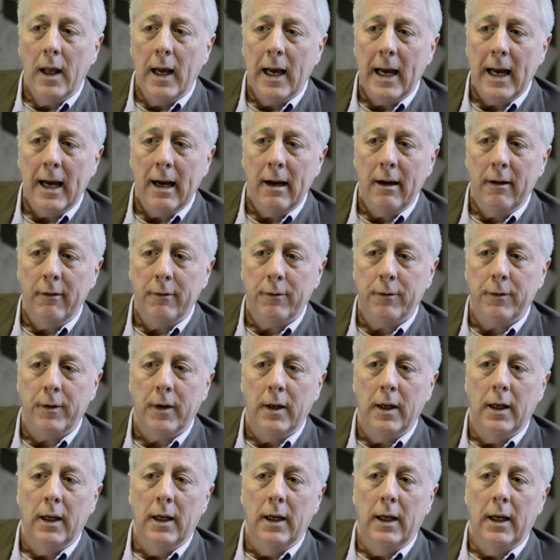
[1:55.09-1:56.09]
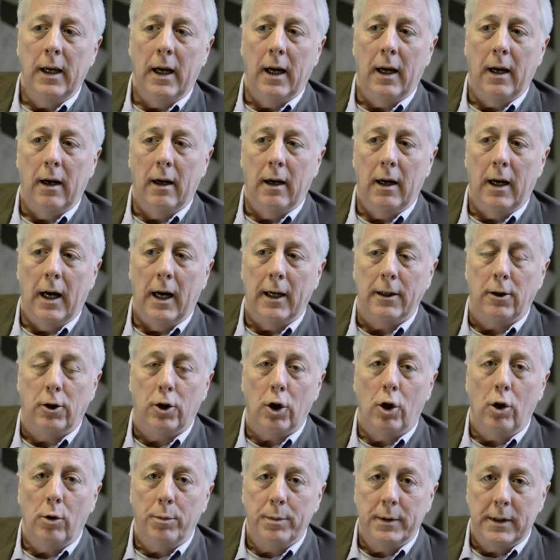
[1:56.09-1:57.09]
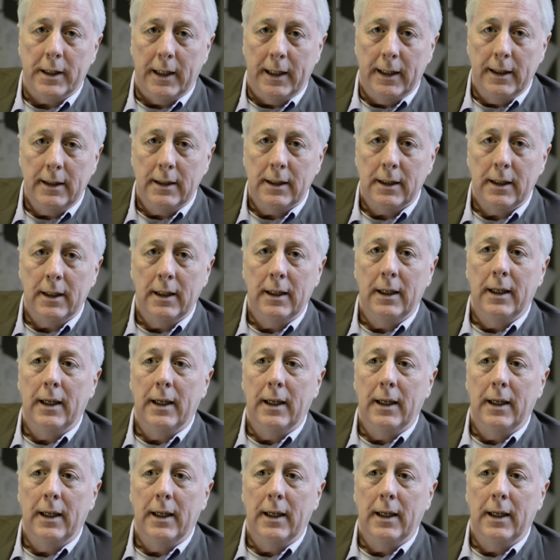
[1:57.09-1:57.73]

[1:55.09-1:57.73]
have uh, adopted